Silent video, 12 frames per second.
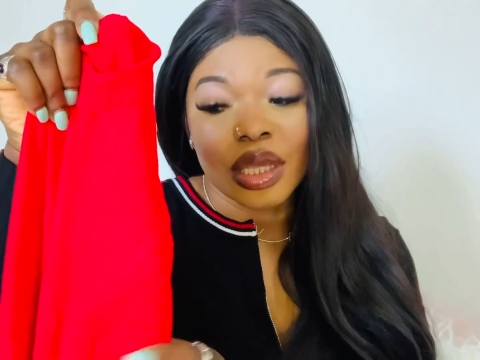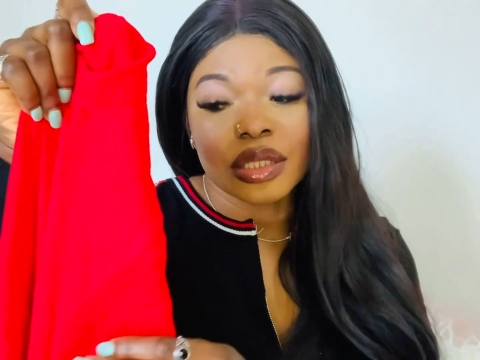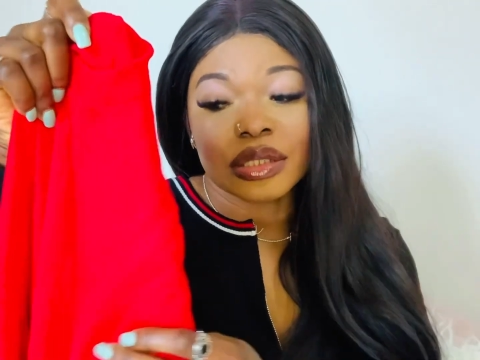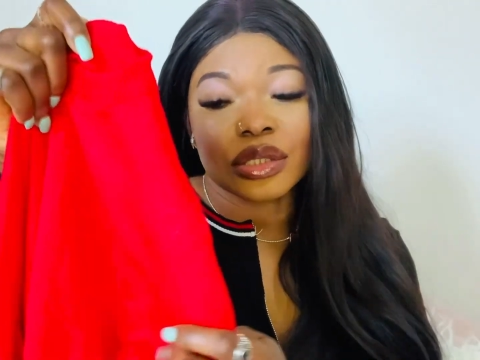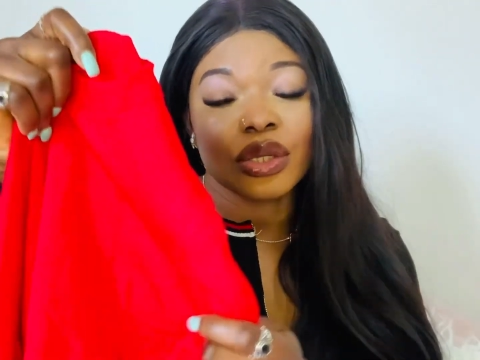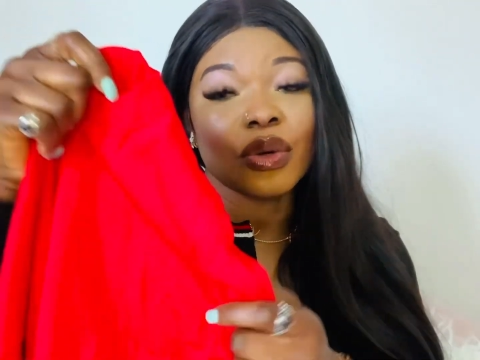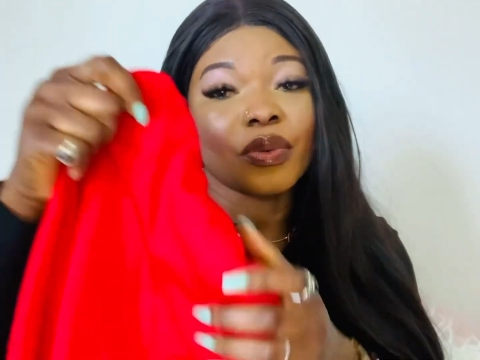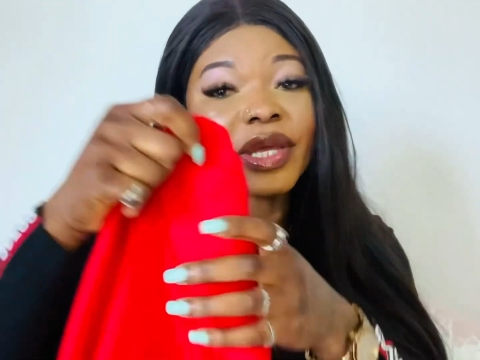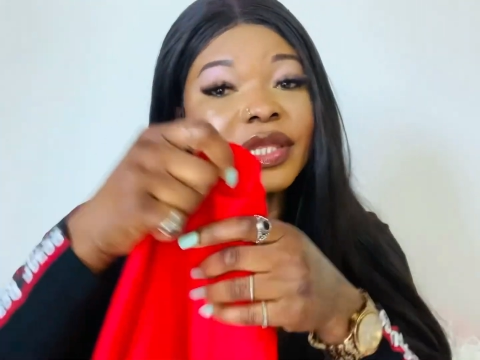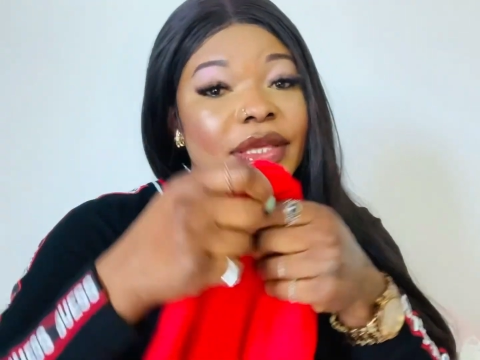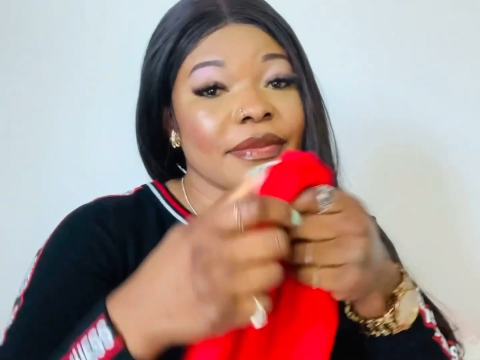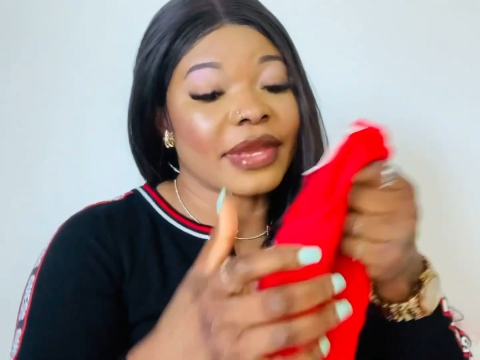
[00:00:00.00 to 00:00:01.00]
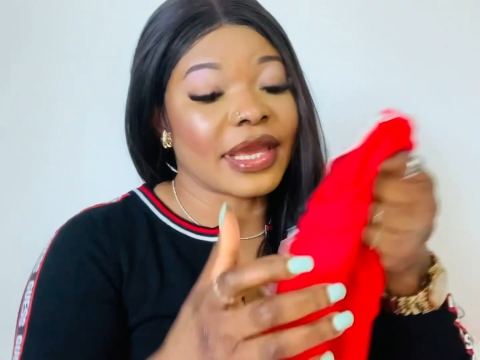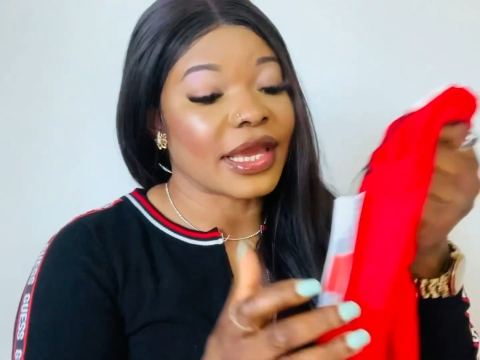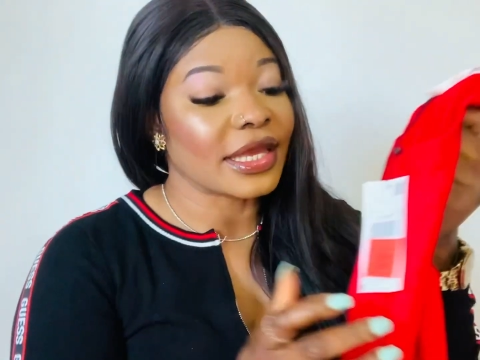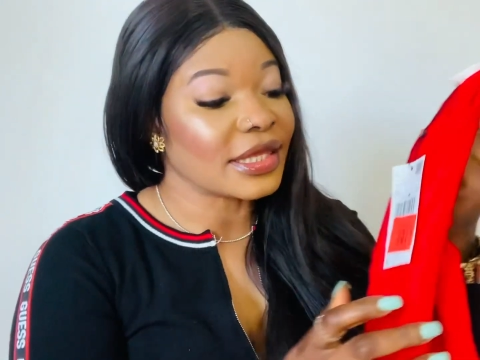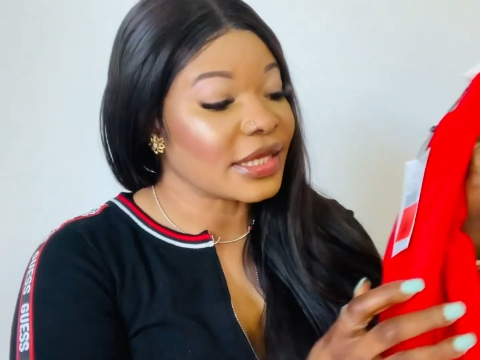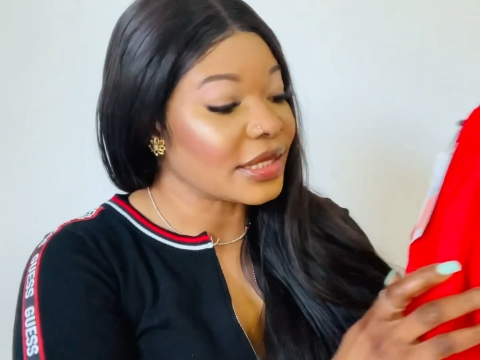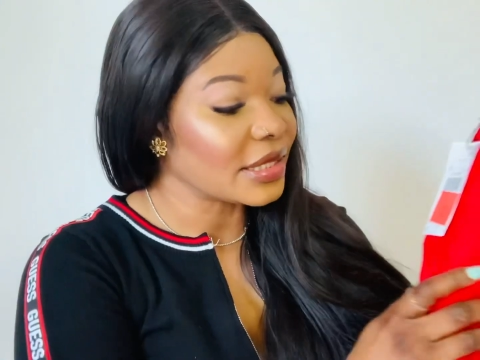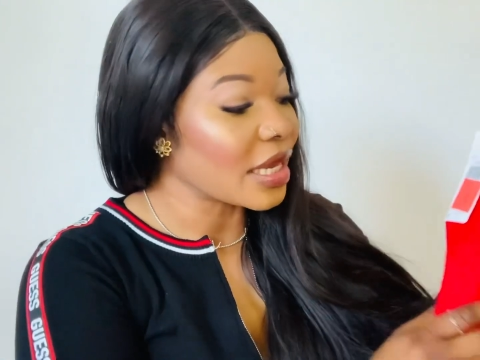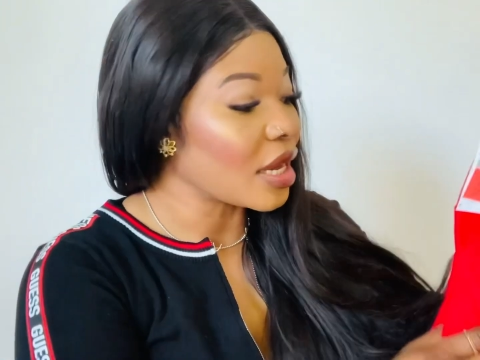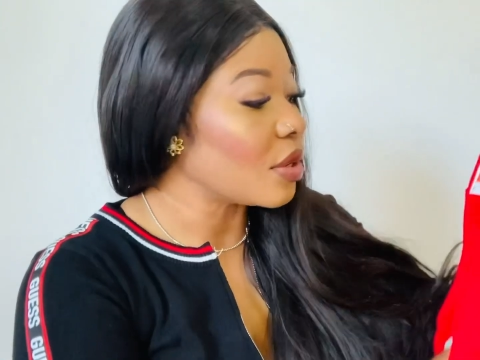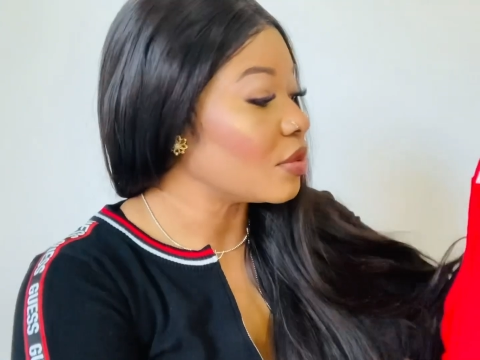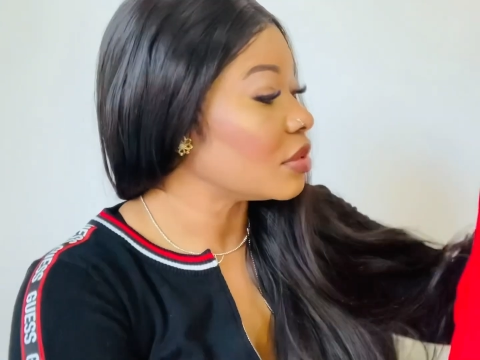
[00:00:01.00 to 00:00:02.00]
So when they make a
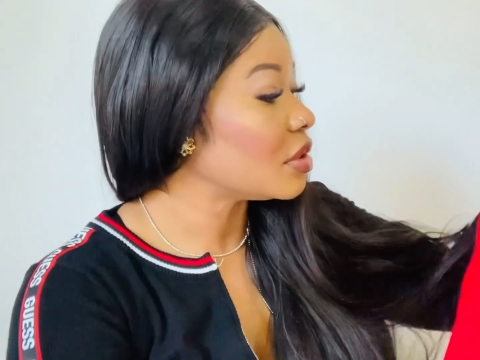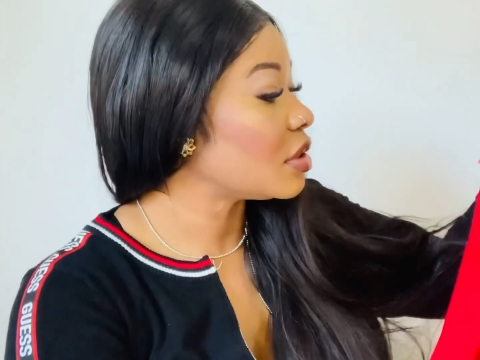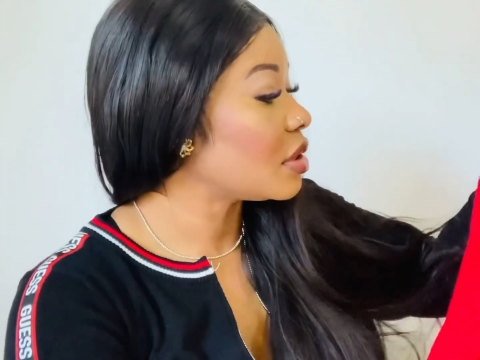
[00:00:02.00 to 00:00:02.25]
discount,